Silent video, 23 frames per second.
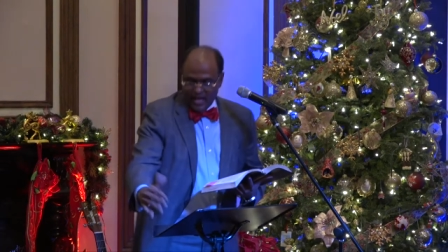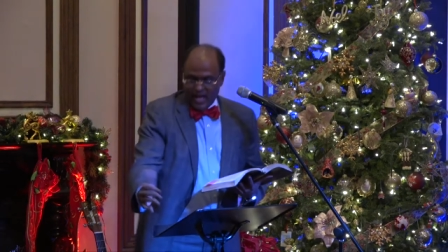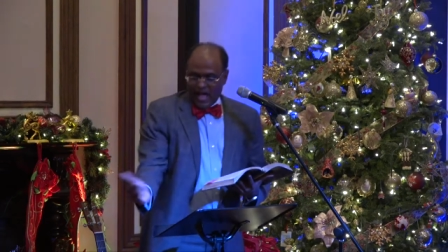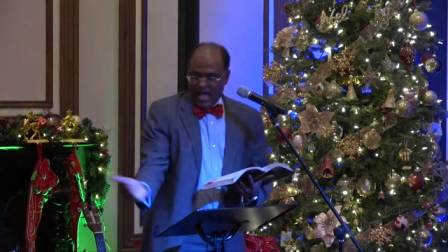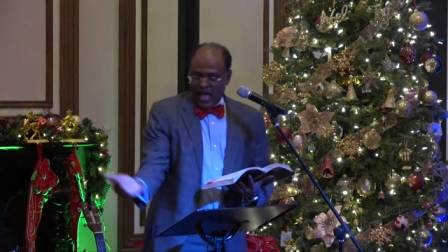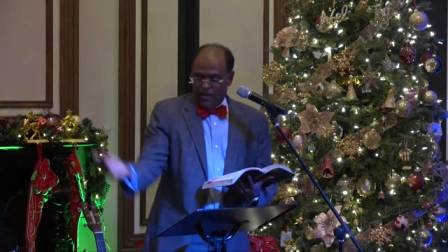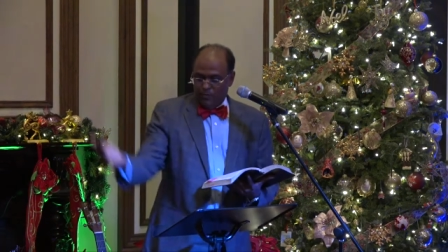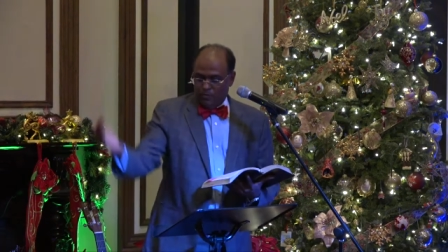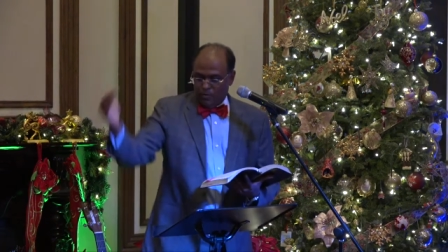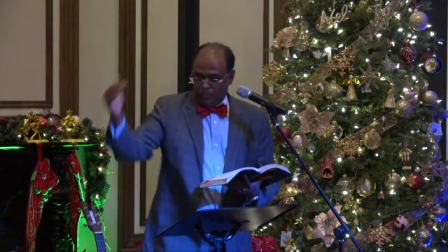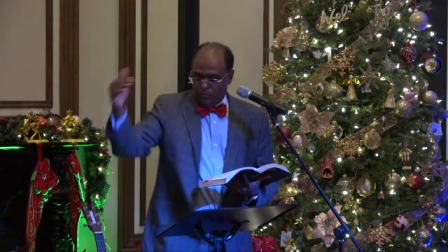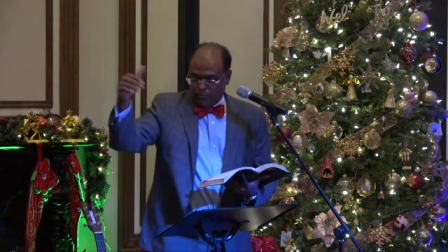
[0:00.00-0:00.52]

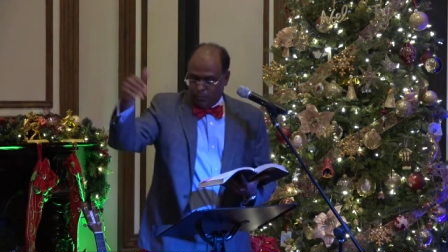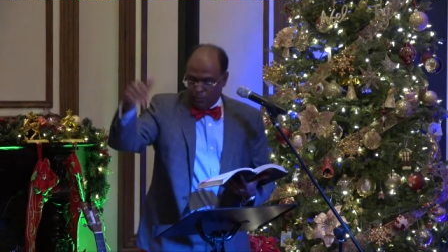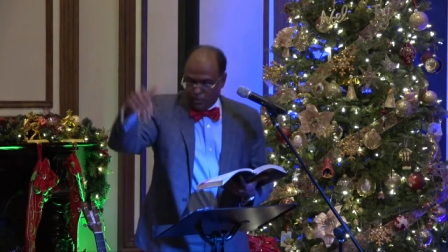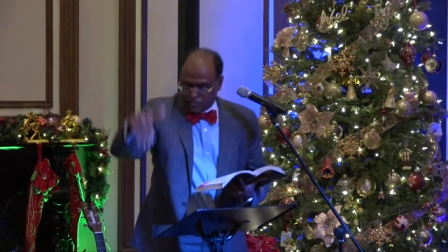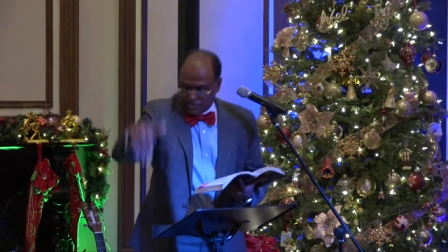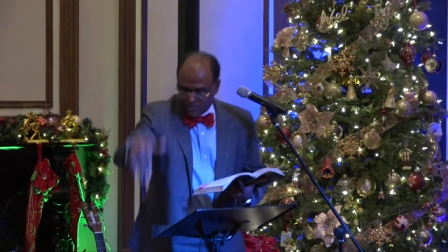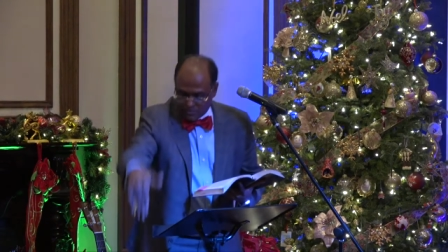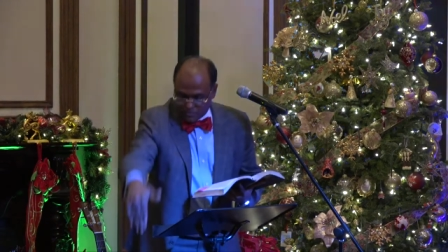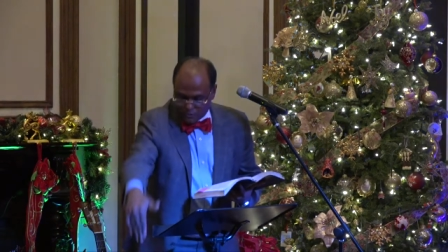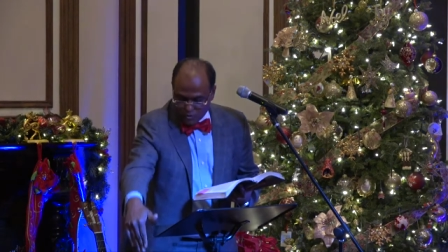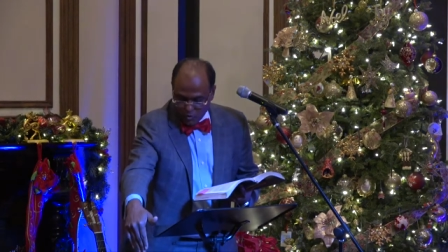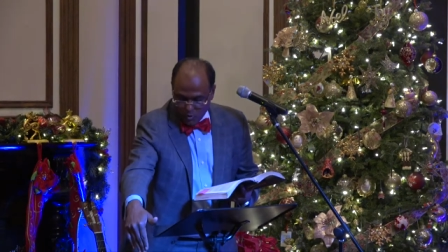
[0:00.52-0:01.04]
I will put
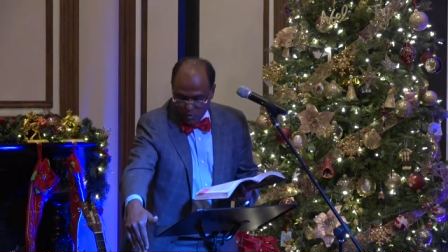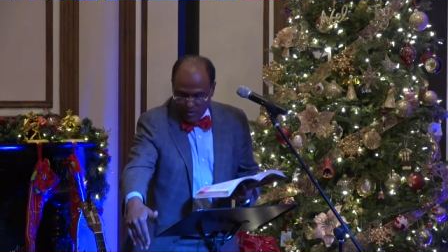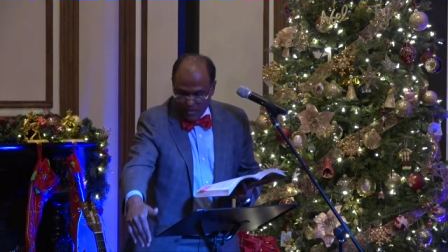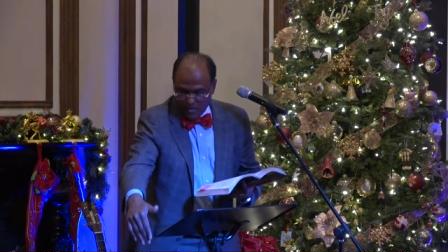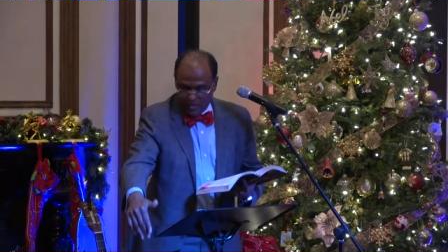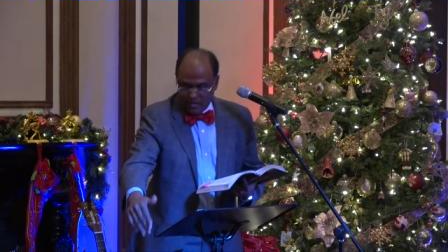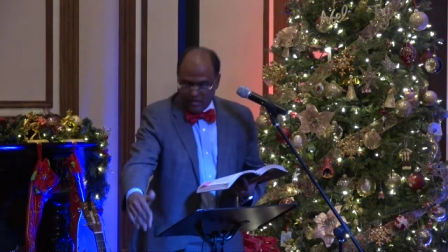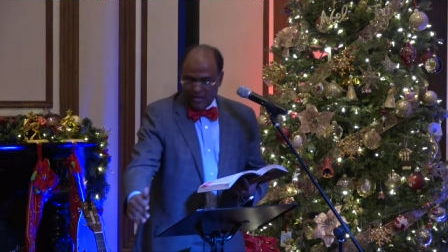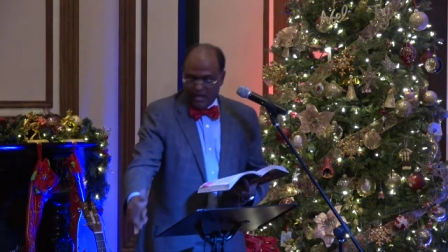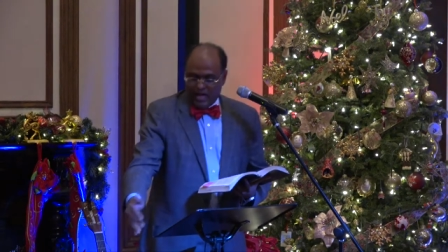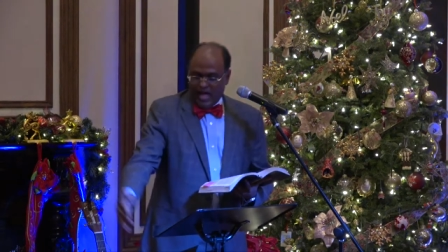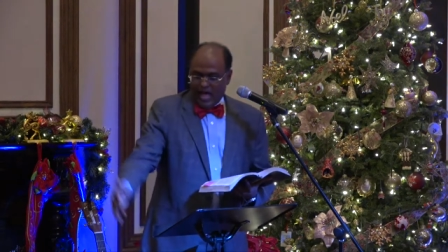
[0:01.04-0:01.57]
some
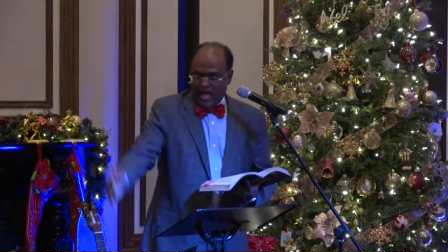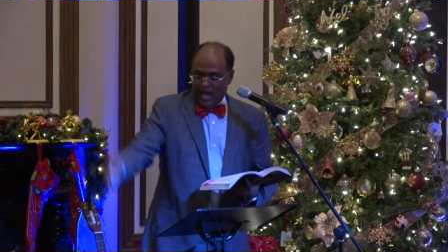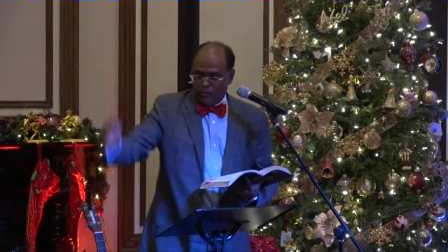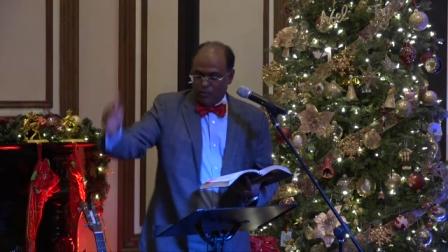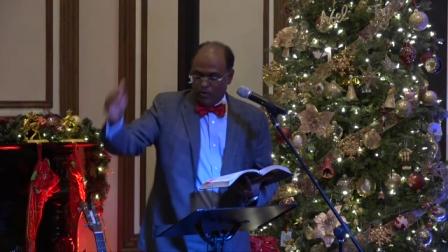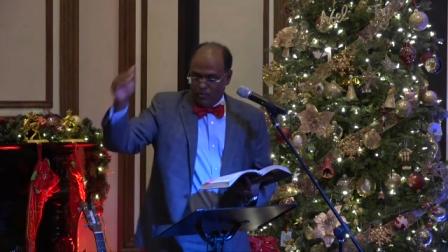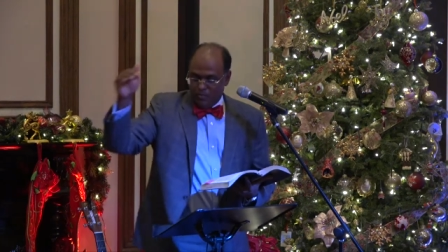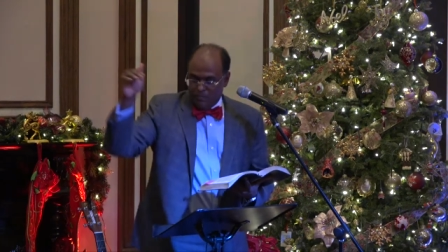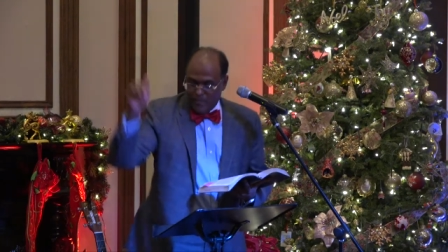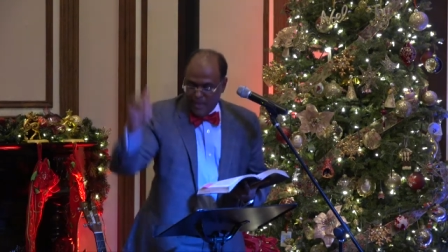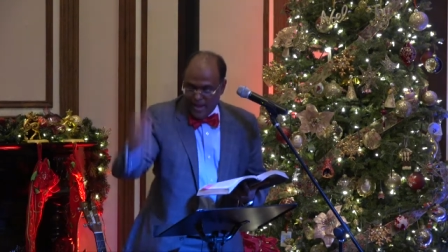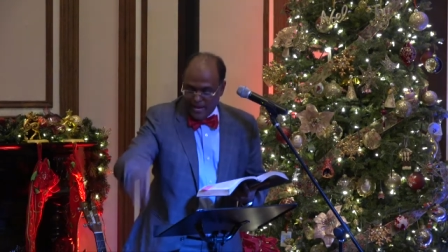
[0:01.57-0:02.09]
soil. I
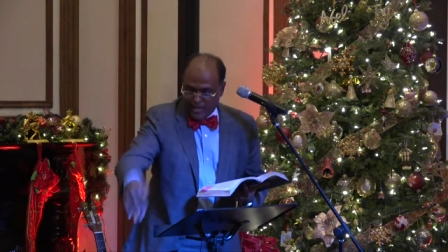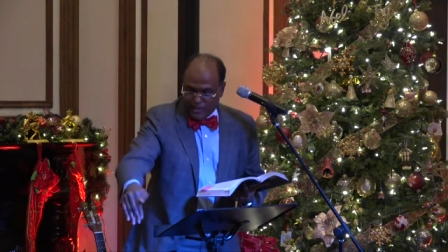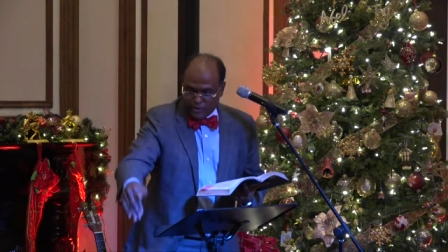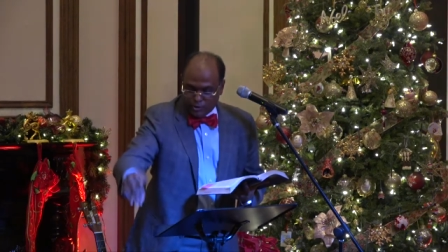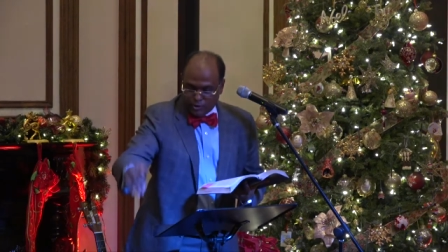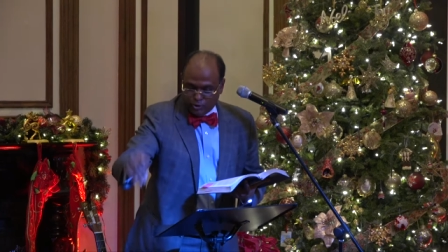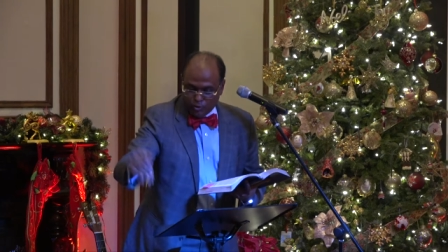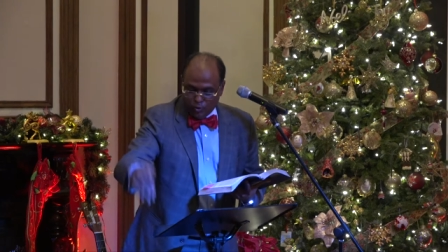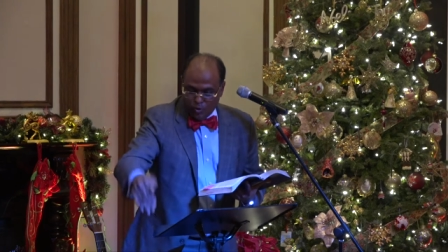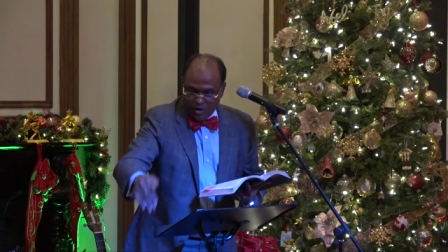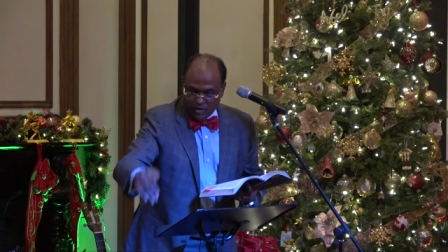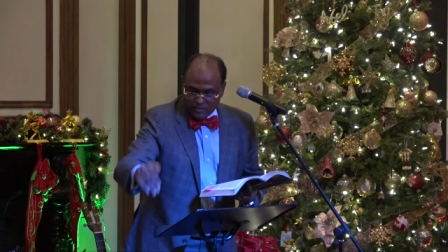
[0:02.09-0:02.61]
will make
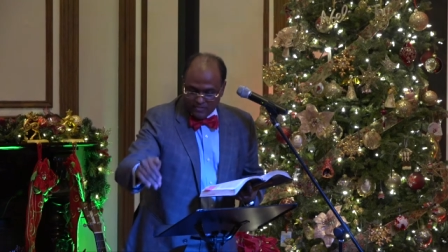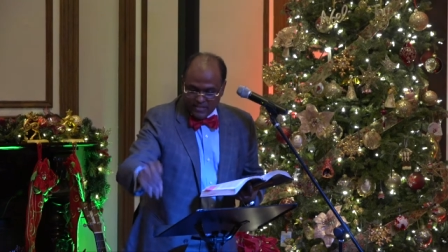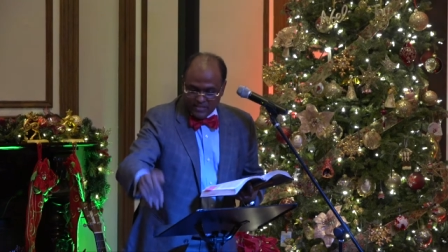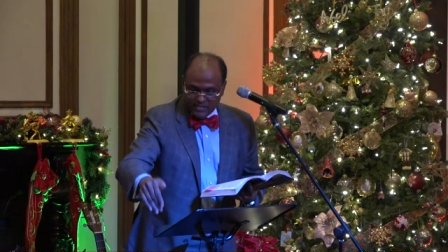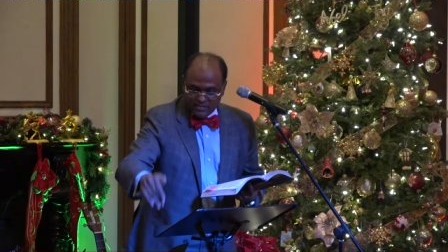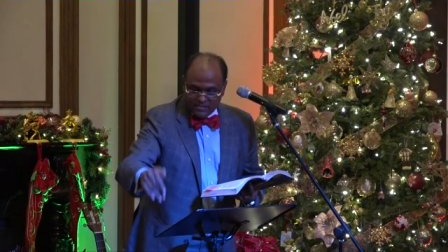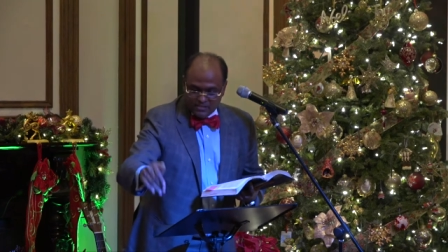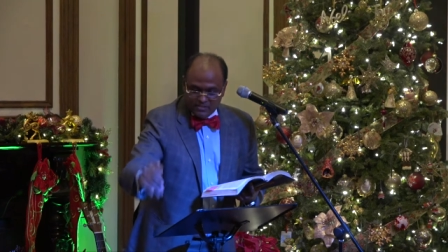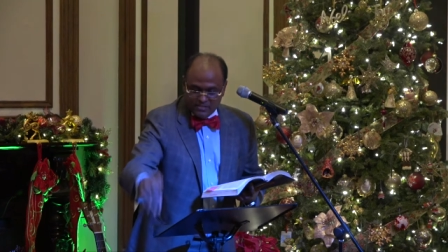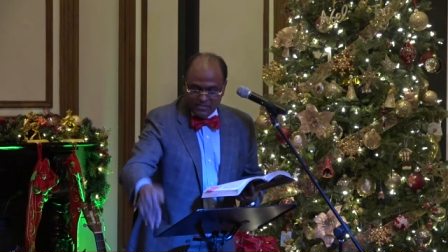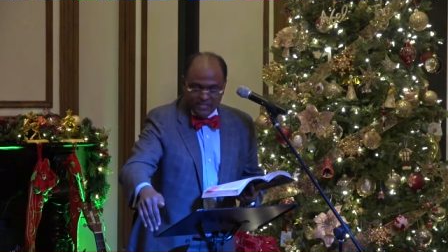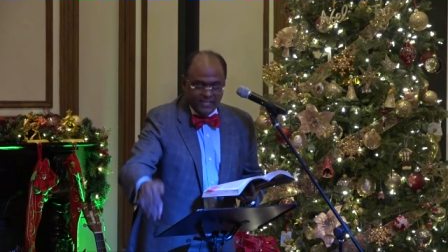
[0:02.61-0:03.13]
sure that
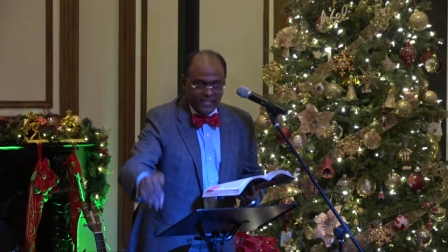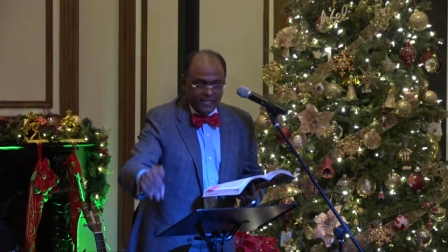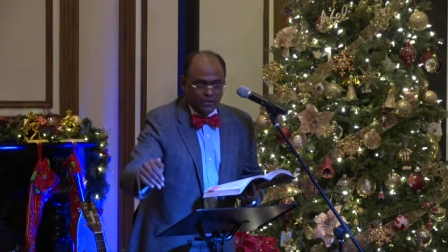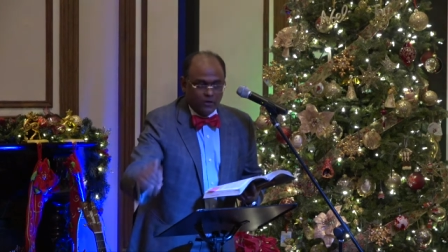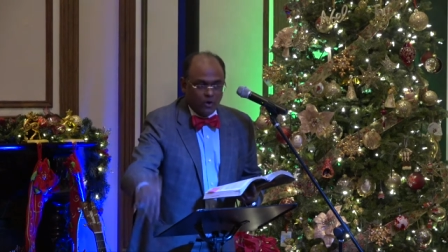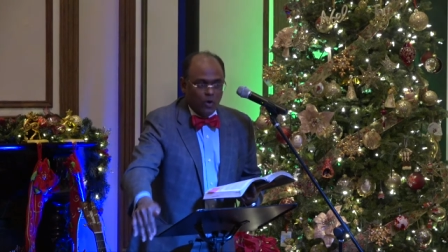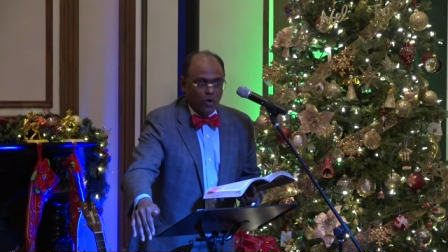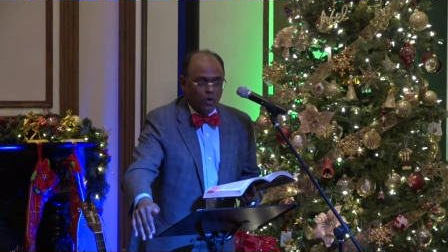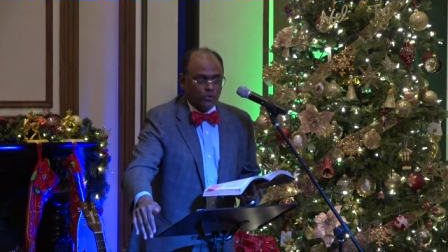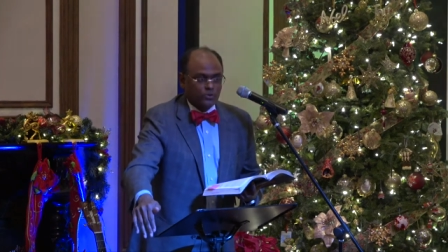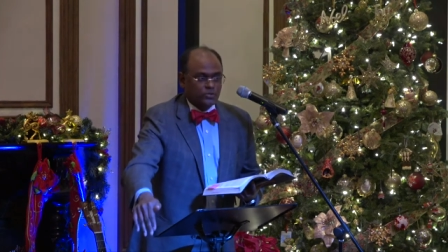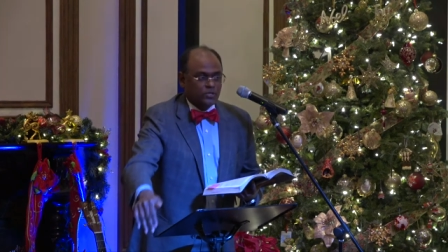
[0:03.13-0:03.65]
tree
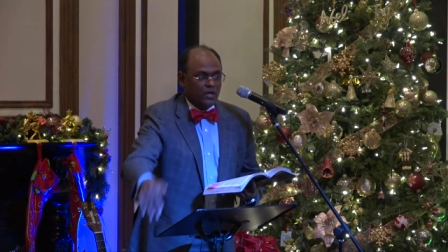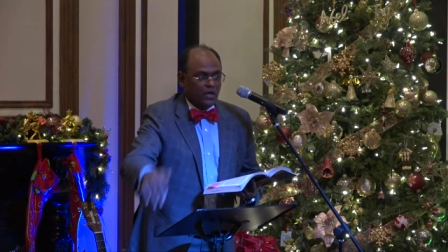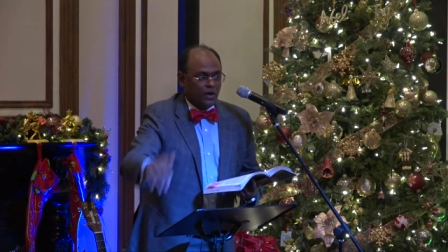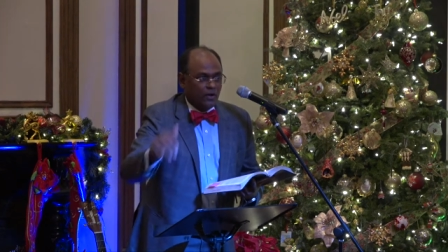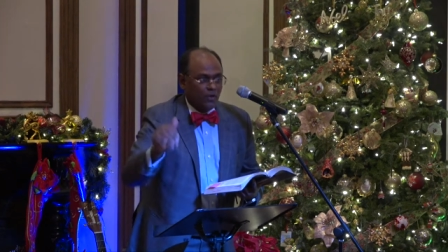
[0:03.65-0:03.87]
grows.